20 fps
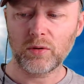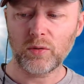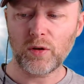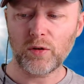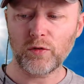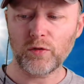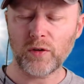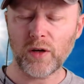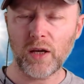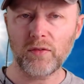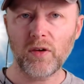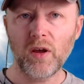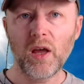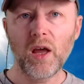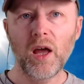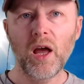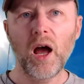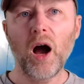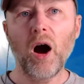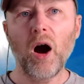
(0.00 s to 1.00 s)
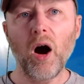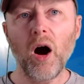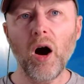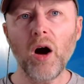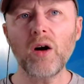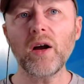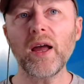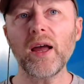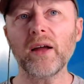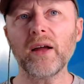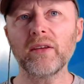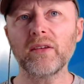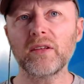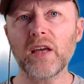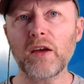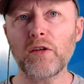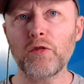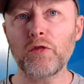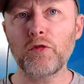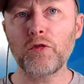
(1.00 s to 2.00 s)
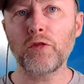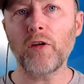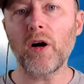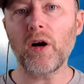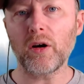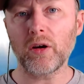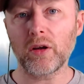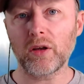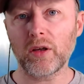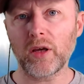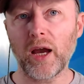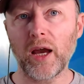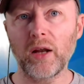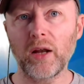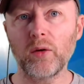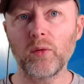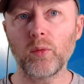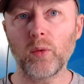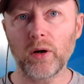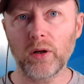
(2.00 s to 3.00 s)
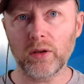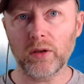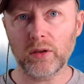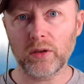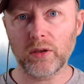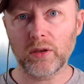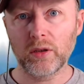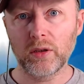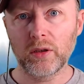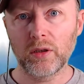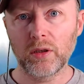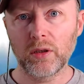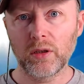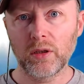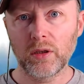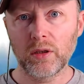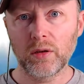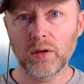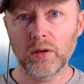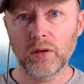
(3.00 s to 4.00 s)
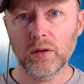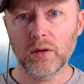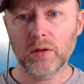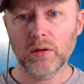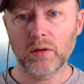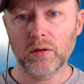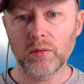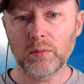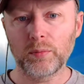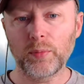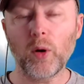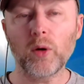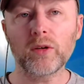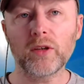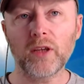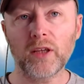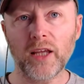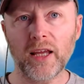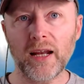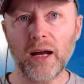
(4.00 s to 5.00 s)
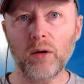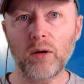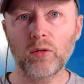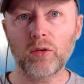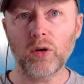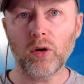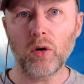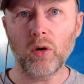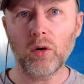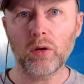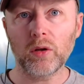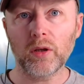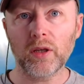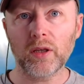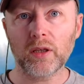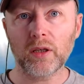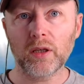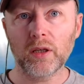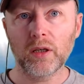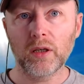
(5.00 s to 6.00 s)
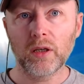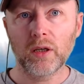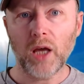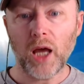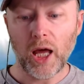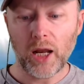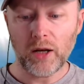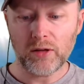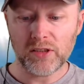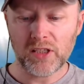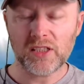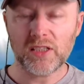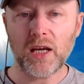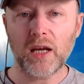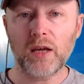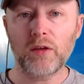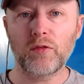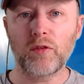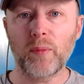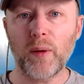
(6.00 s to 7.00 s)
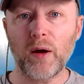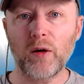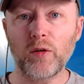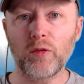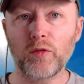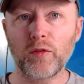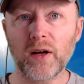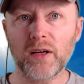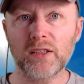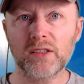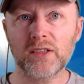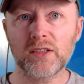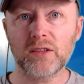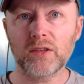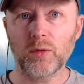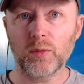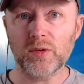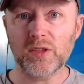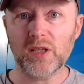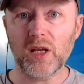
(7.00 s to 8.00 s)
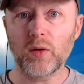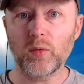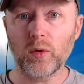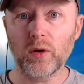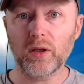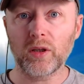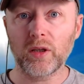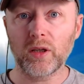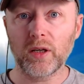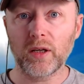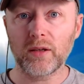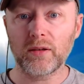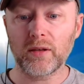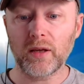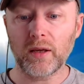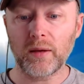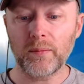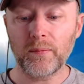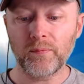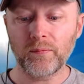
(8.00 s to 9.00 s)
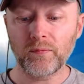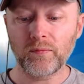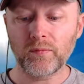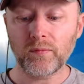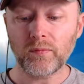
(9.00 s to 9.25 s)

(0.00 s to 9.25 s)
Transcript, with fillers: twenty-five, hung her to fuck in work. Borderline alcoholic, and there's this guy from Belfast that was in working at the time